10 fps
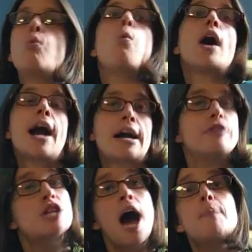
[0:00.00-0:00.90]
"What kind of
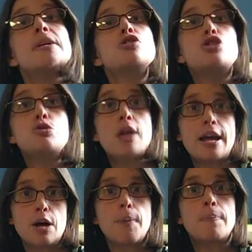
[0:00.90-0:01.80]
toppings do you
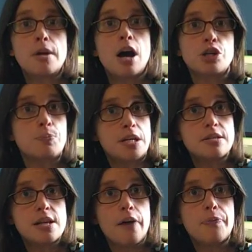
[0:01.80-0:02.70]
like on your pizza?"